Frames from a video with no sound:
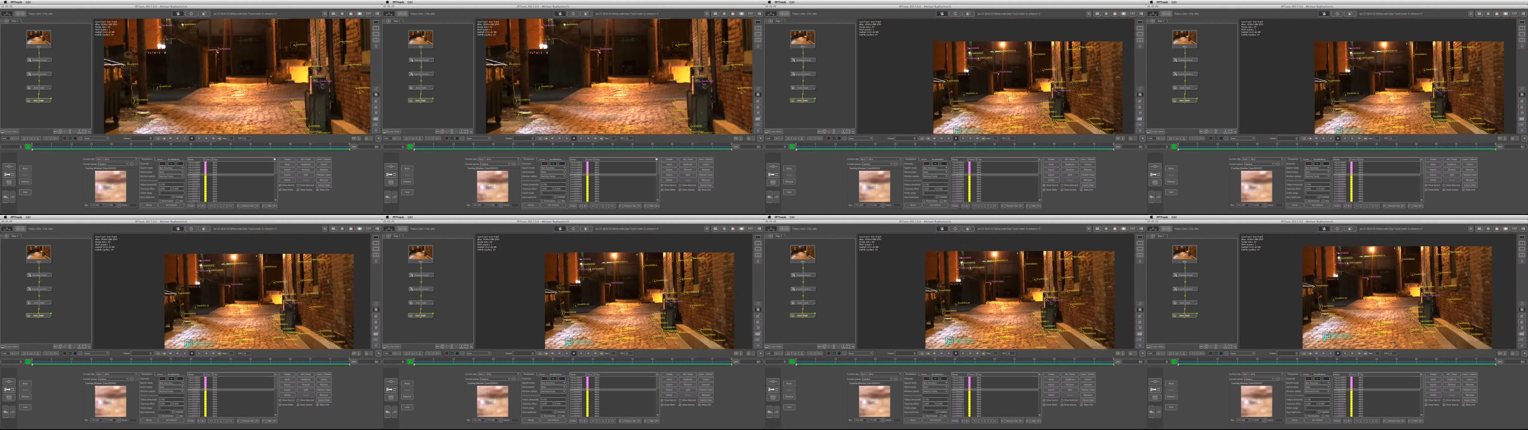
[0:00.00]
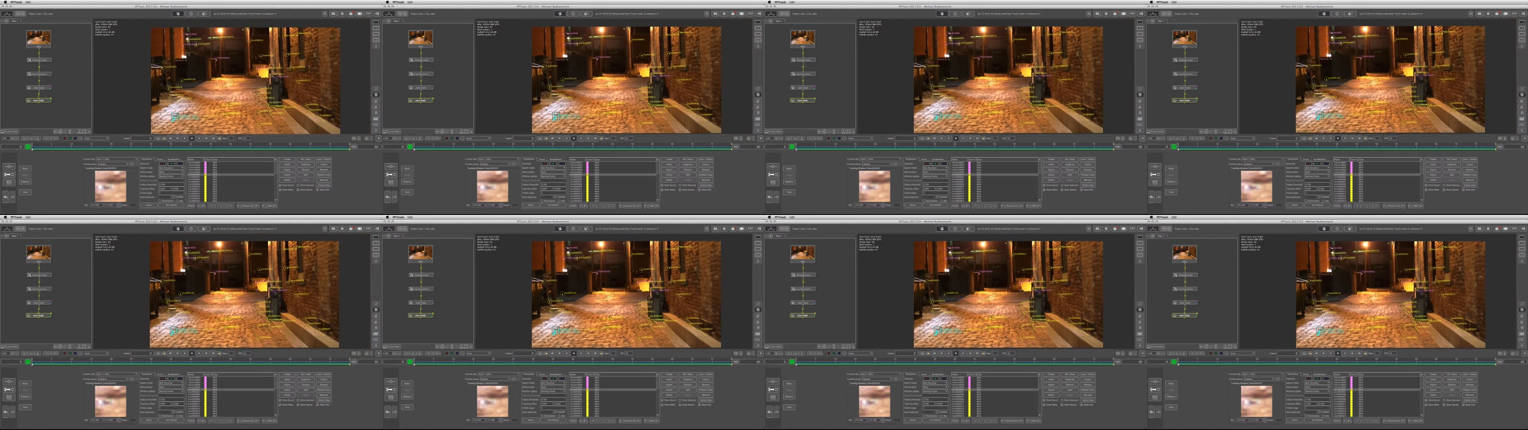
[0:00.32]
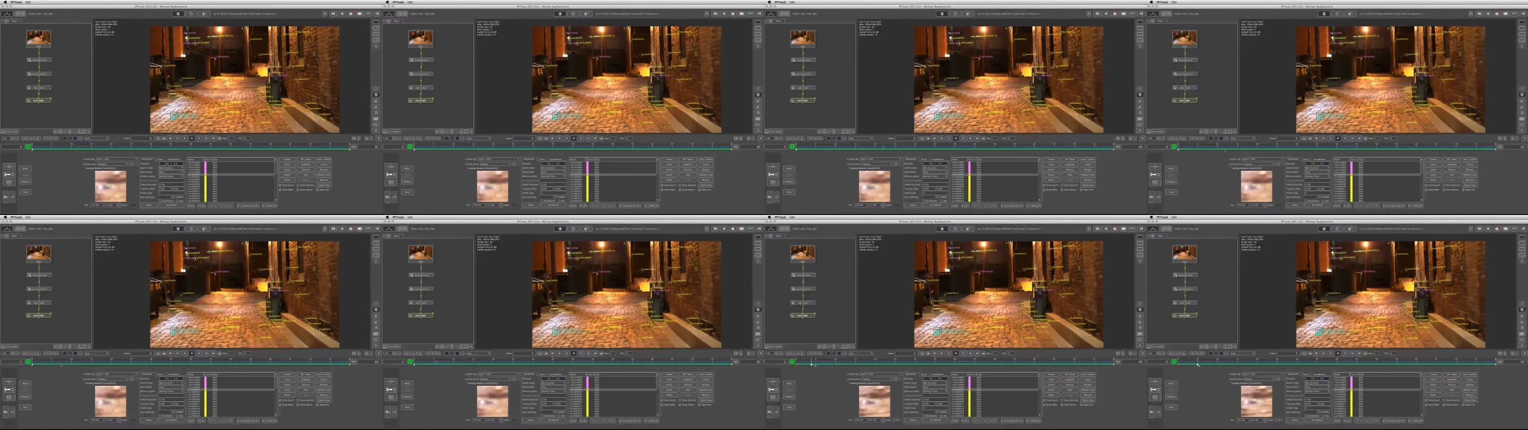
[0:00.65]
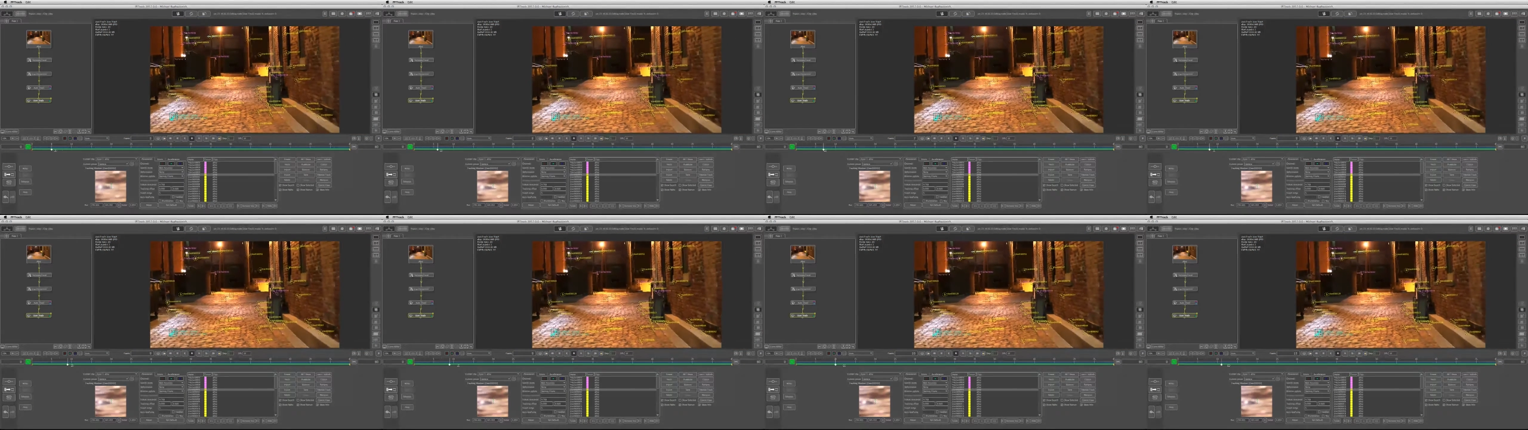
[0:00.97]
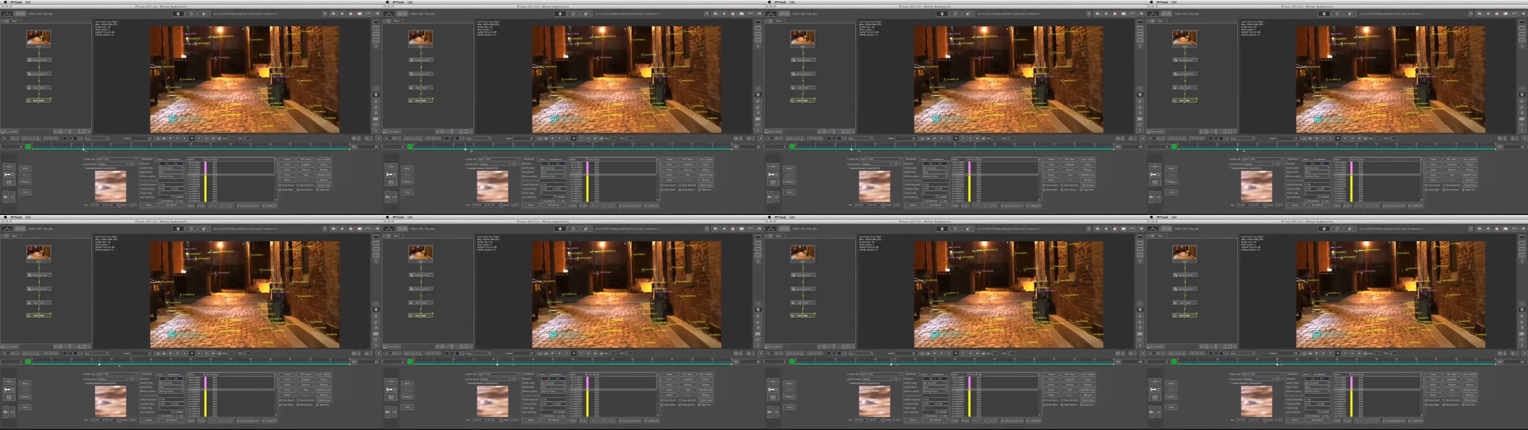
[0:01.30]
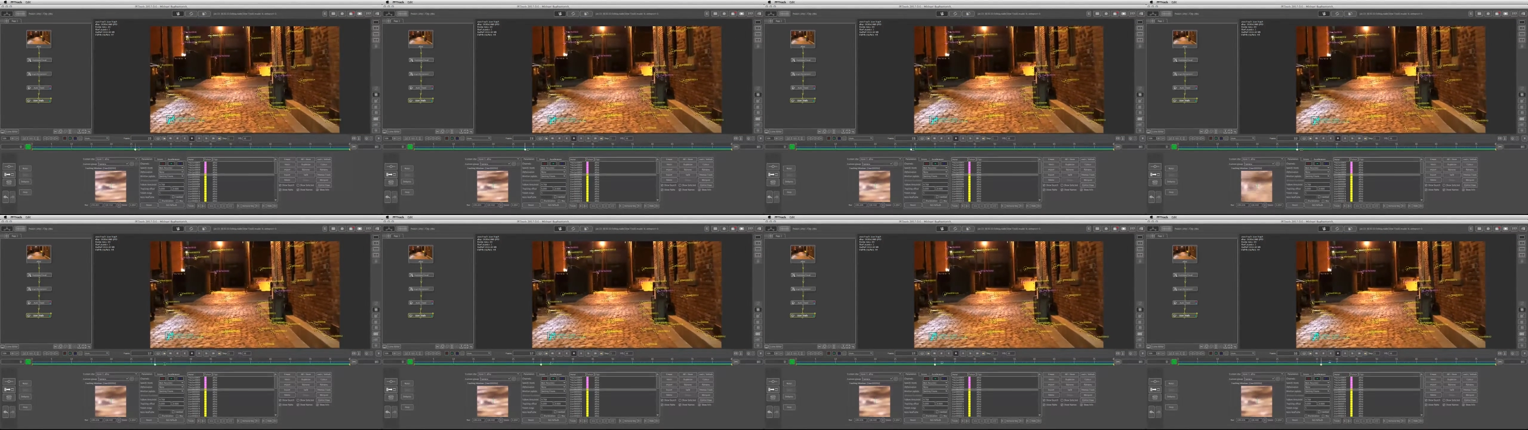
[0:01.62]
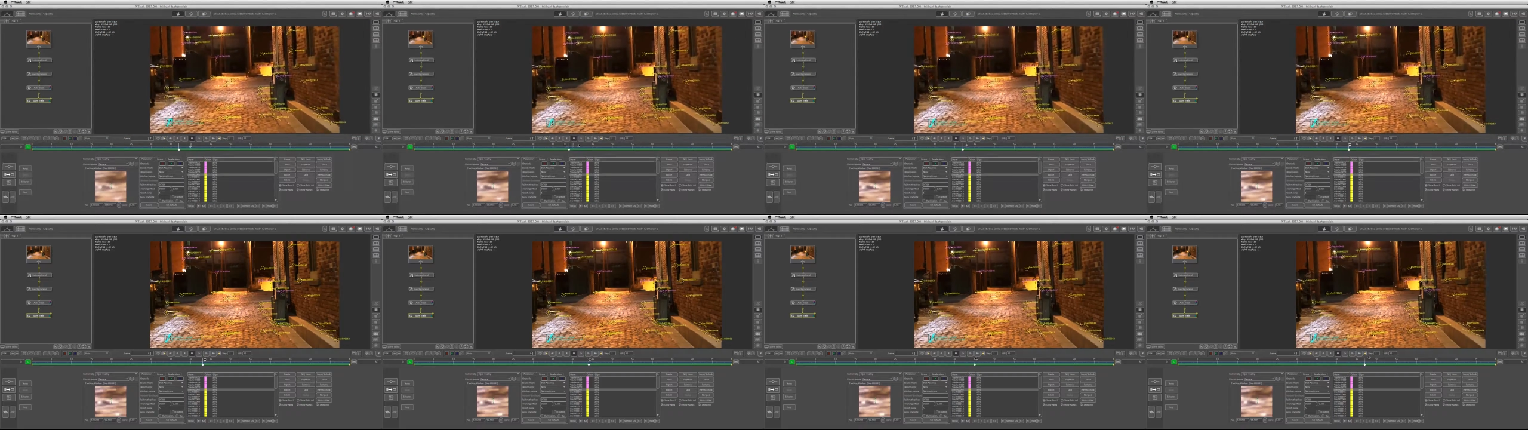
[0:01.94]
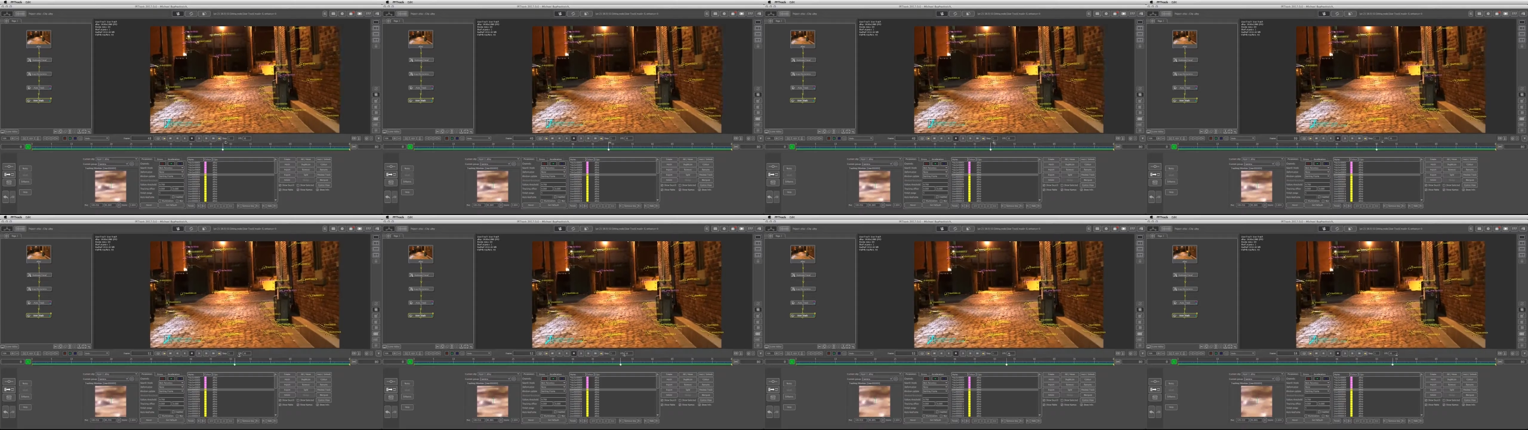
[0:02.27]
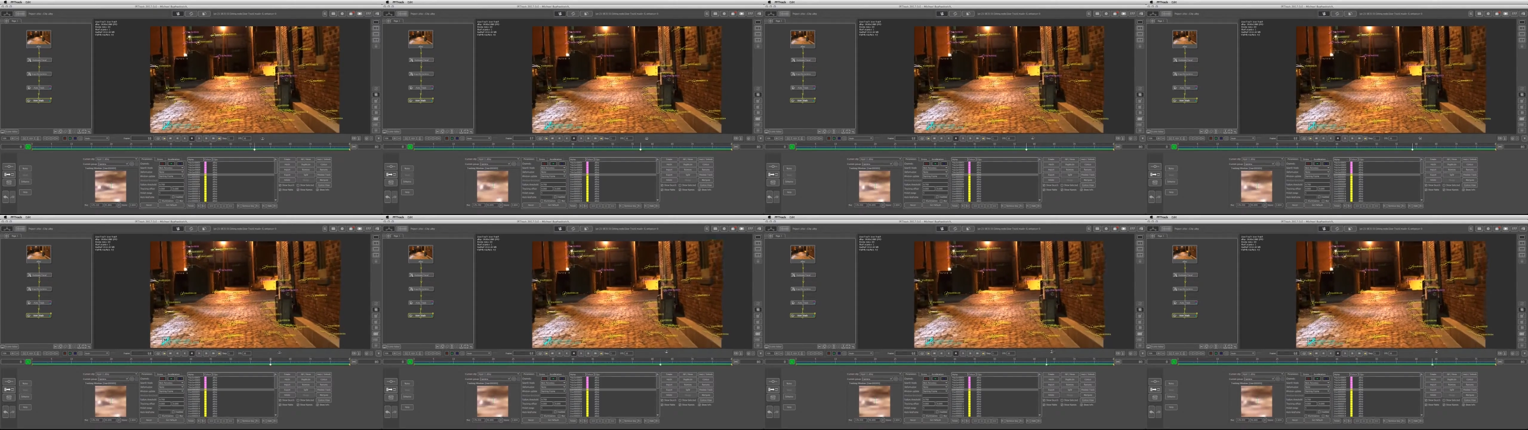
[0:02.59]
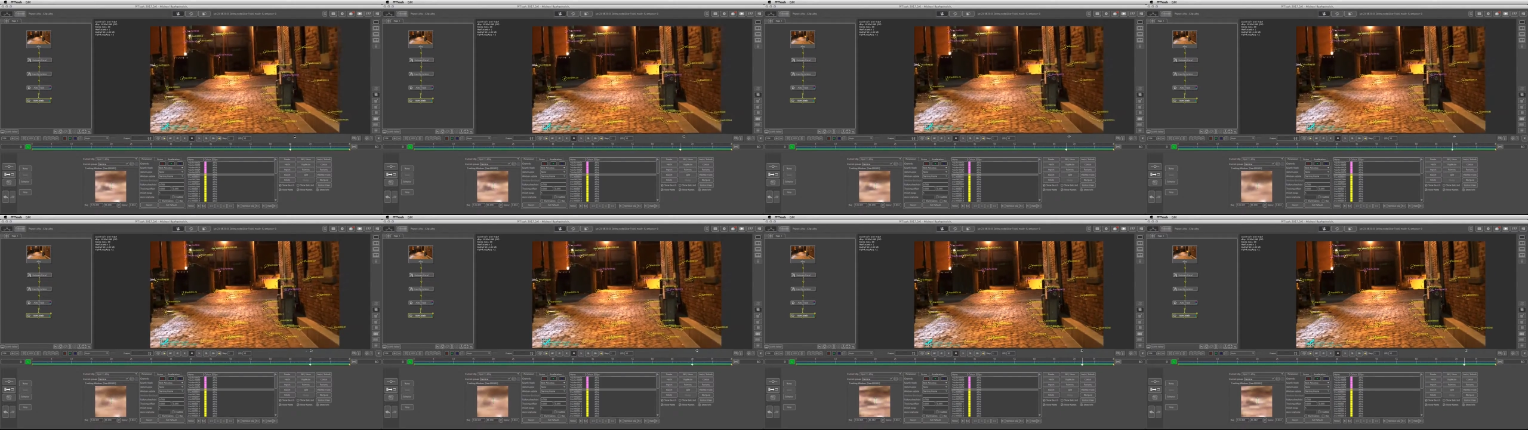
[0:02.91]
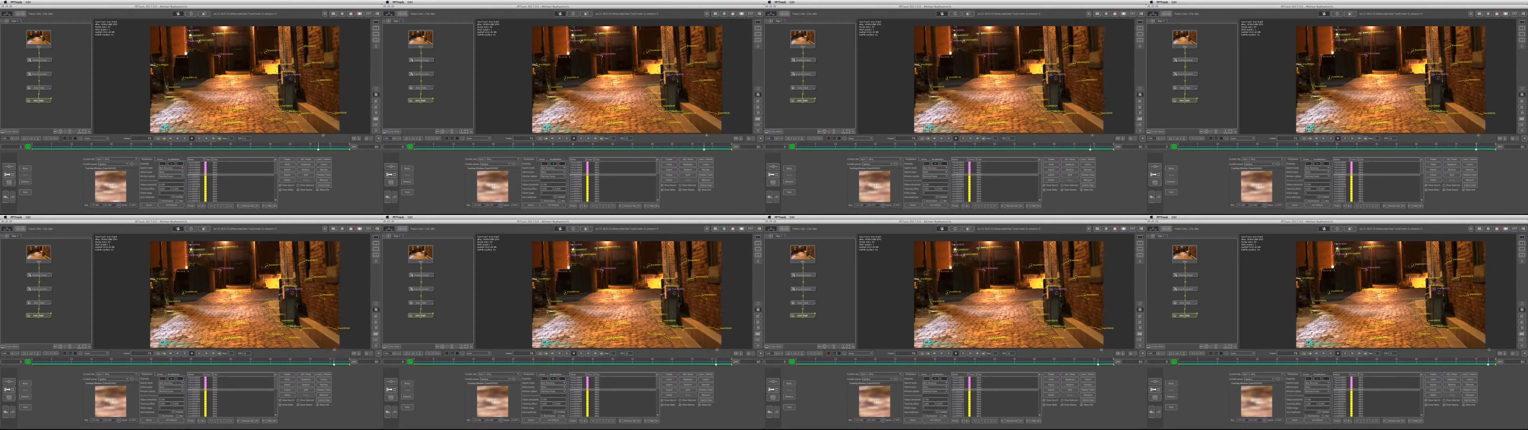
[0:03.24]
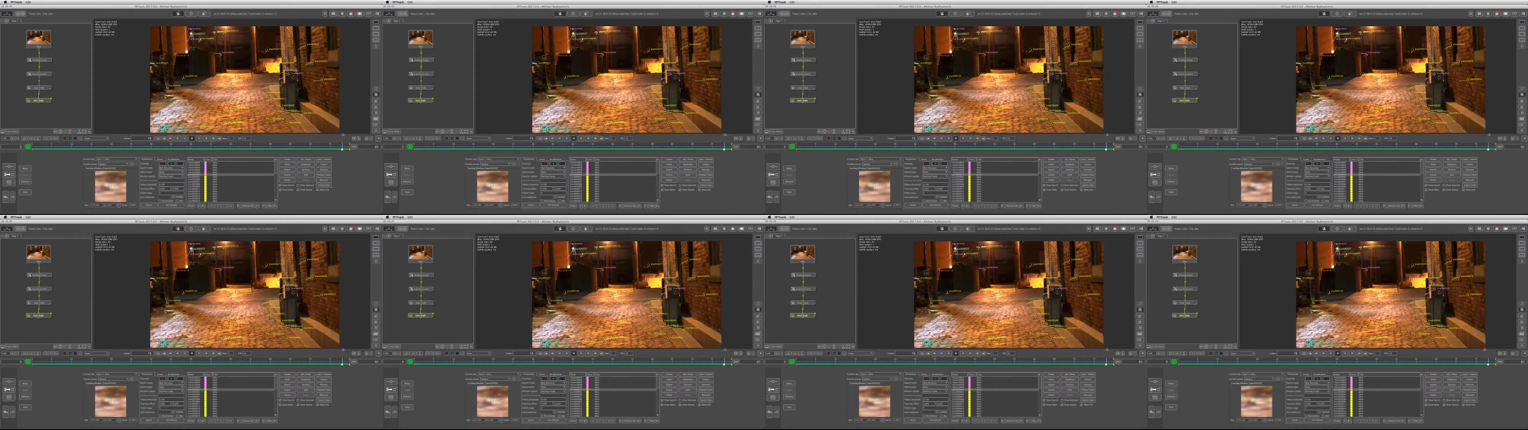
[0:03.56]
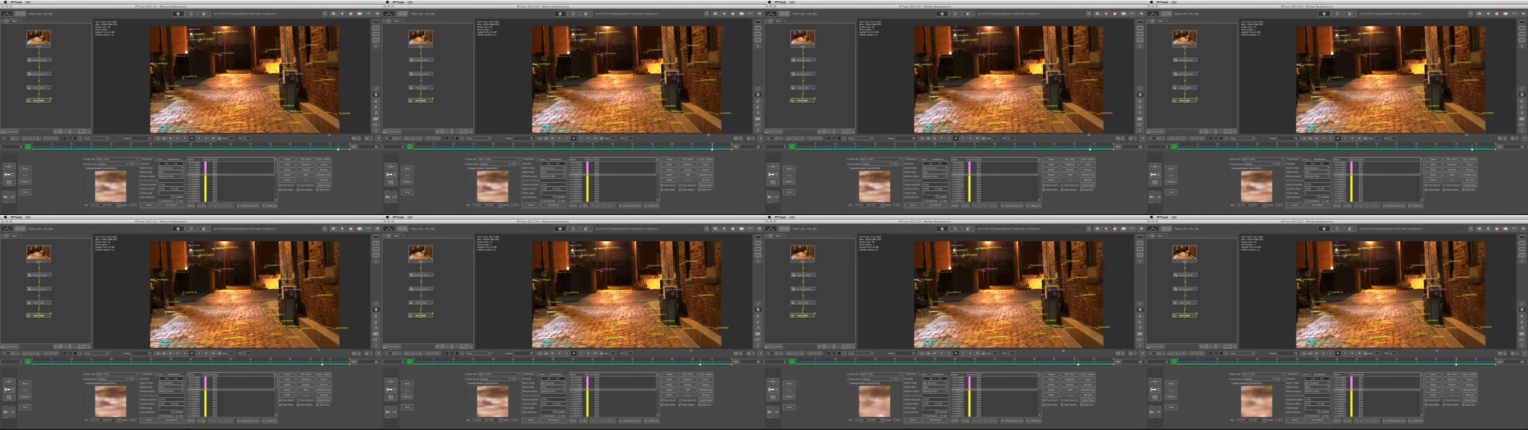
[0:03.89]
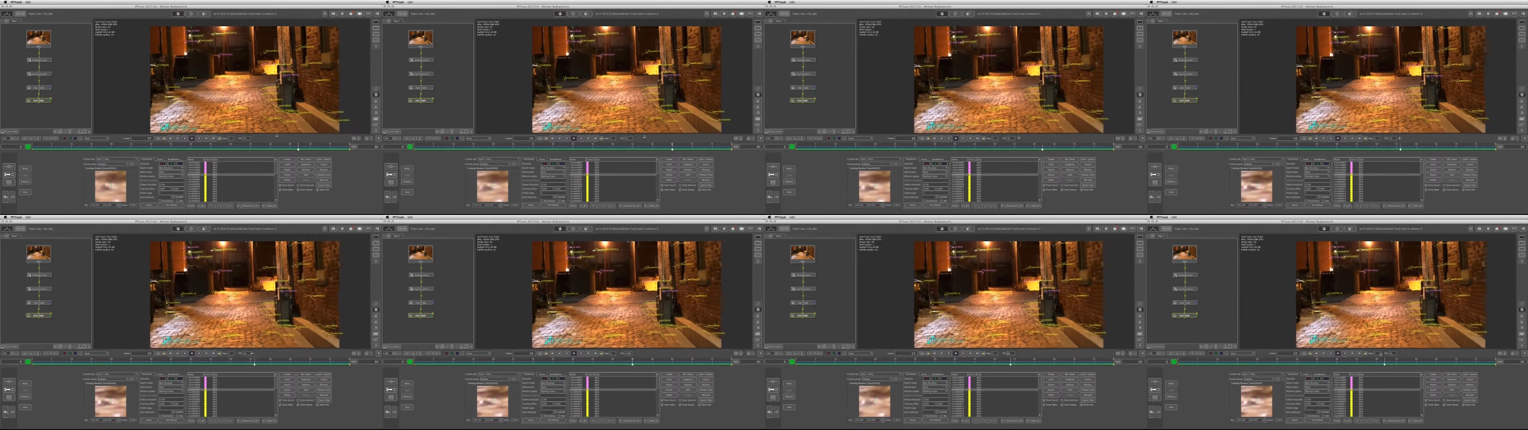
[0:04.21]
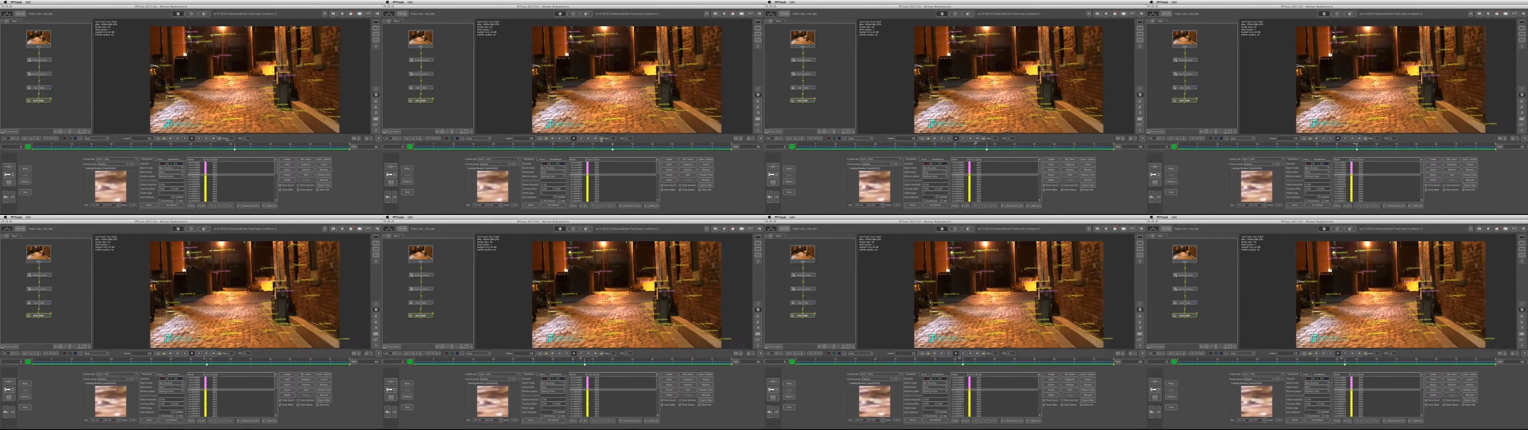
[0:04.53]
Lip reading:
(no speaker visible)